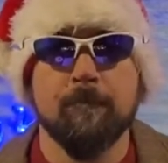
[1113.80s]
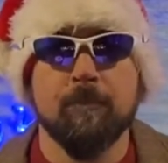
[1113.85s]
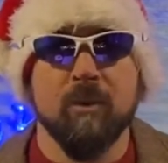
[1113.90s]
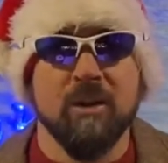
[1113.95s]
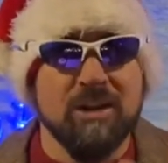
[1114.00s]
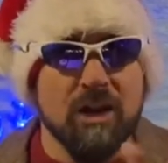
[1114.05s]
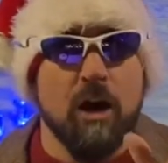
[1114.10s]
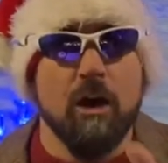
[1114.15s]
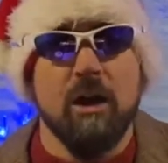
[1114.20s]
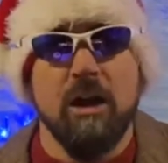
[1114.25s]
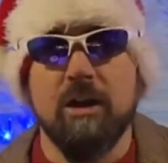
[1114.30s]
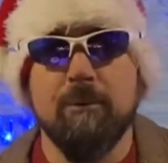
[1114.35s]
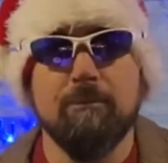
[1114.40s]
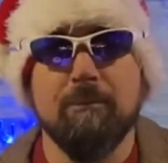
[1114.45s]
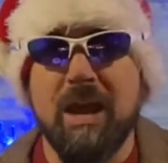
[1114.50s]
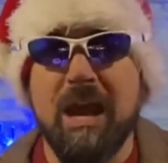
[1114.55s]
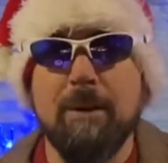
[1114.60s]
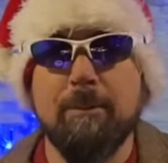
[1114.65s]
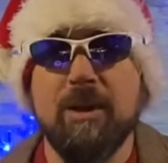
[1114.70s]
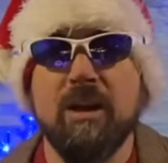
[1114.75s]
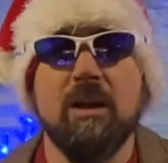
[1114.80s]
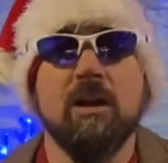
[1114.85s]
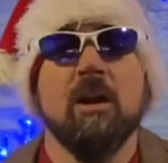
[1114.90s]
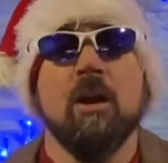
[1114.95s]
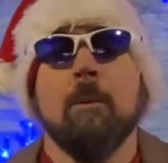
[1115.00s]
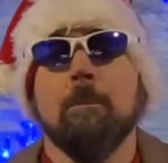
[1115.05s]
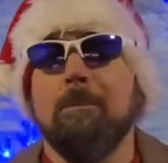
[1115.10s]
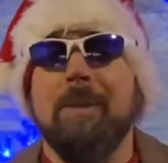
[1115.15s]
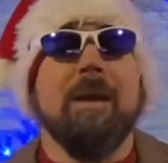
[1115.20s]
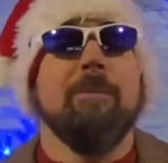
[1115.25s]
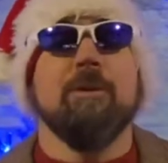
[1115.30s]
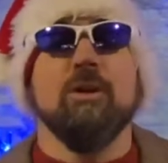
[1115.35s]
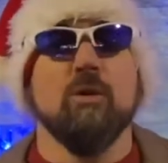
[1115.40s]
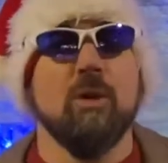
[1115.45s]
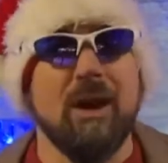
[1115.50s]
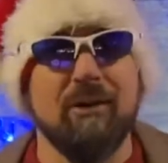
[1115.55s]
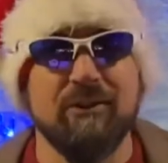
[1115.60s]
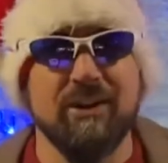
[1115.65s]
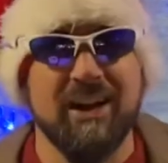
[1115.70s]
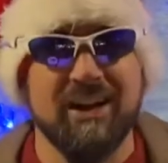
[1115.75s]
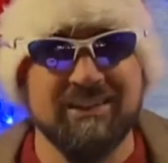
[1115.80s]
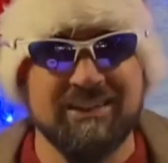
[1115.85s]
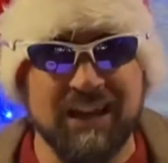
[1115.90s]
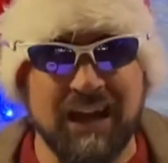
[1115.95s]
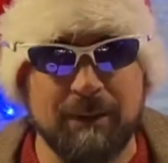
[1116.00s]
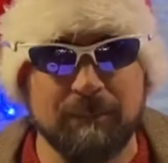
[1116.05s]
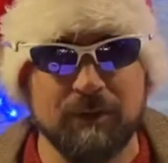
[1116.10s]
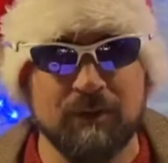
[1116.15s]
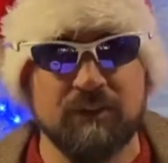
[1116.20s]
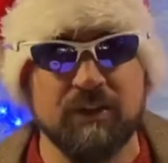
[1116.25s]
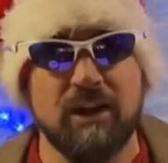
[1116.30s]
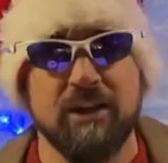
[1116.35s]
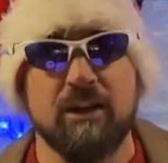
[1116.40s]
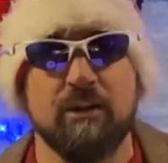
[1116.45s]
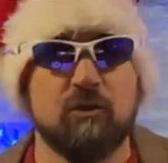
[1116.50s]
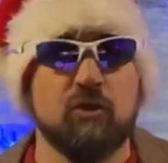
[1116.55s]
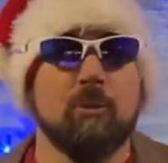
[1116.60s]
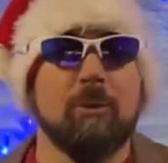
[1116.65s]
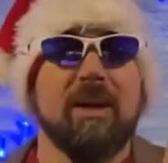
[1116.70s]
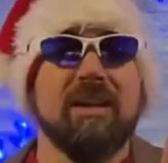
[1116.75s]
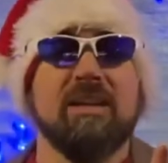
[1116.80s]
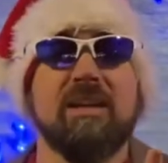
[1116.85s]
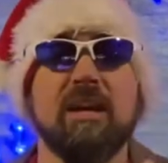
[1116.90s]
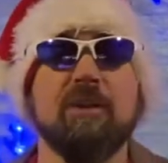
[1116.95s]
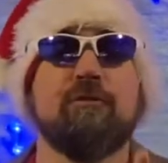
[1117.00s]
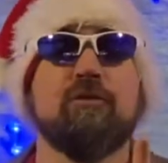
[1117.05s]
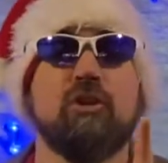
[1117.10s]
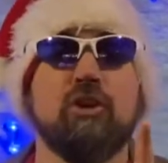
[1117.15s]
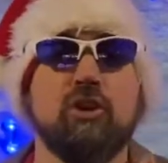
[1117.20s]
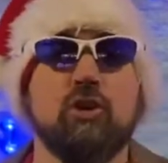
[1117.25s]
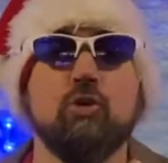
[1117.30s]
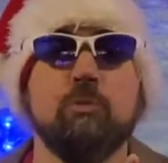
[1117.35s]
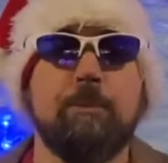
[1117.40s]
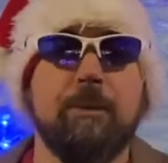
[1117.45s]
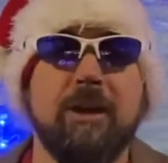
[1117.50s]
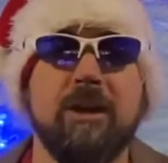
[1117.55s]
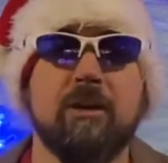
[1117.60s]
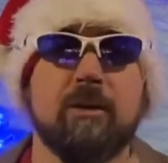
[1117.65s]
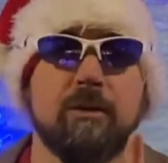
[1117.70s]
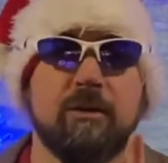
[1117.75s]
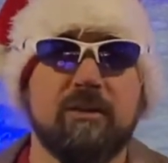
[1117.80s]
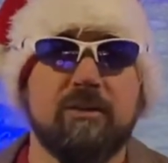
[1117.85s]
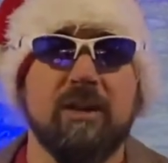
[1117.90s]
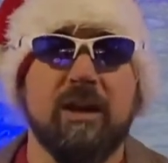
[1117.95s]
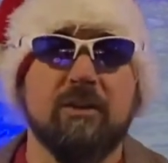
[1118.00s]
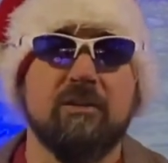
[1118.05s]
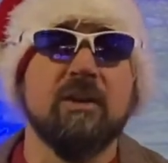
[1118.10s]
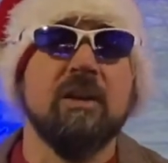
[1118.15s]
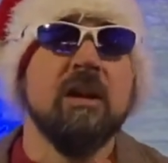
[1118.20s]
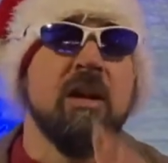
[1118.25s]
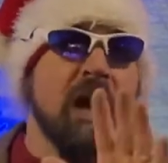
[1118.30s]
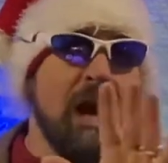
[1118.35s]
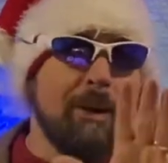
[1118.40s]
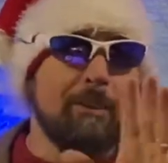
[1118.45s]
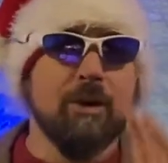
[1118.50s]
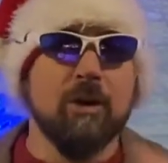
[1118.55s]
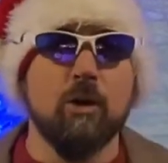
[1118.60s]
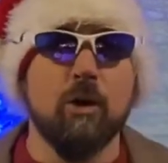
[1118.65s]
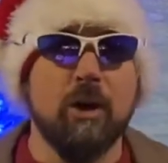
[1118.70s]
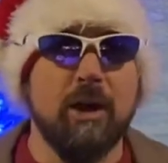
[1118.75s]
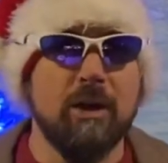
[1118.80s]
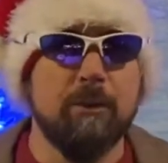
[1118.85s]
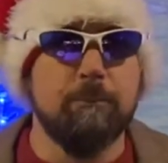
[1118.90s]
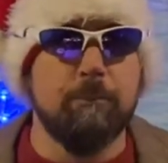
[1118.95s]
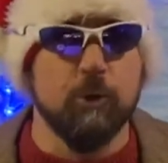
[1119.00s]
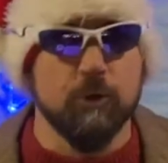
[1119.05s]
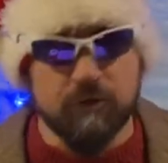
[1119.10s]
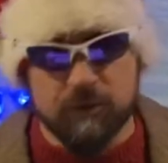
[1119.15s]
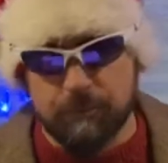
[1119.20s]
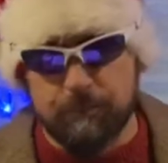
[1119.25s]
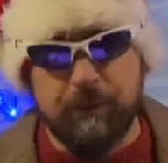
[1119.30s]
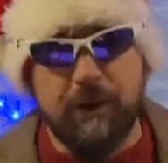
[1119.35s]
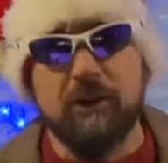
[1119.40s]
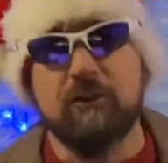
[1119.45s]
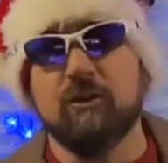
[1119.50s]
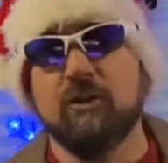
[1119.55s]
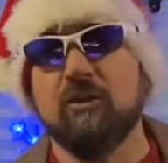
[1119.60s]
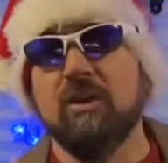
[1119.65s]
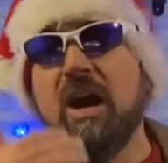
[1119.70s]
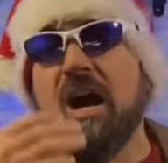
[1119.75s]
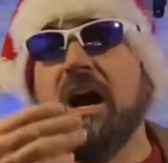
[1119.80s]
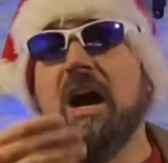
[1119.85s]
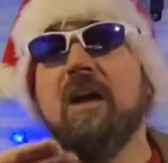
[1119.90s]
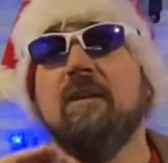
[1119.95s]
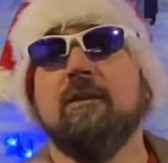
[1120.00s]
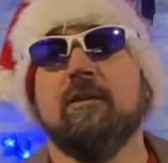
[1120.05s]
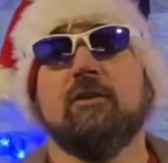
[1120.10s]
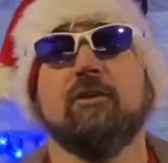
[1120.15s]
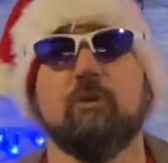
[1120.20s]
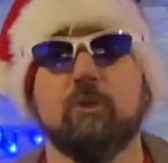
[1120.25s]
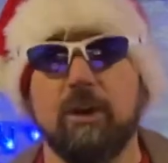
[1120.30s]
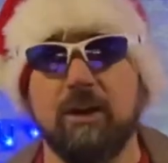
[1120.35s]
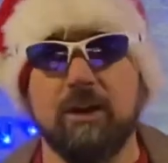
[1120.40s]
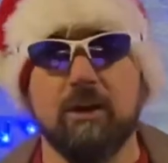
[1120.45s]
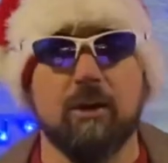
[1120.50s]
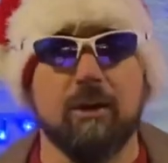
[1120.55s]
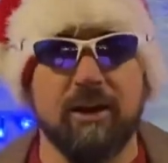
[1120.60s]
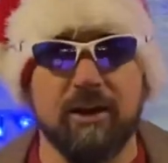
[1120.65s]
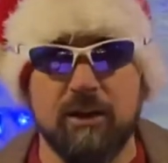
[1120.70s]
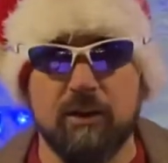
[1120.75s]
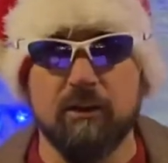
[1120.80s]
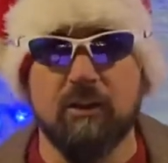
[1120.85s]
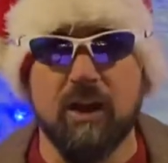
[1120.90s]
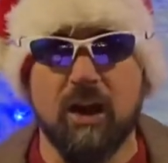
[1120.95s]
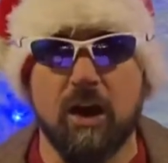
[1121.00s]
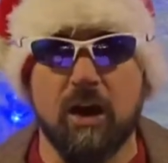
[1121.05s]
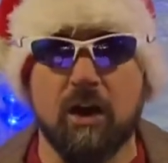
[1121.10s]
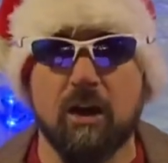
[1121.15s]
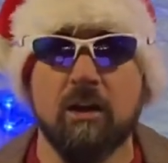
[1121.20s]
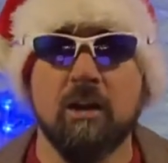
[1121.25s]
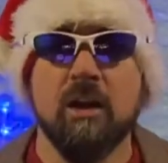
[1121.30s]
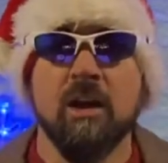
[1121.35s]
Now, it, maybe maybe you haven't had time to study it. So my gift to you, Peter, is this. I'm going to go ahead and put some pictures on the screen. All right, here they are.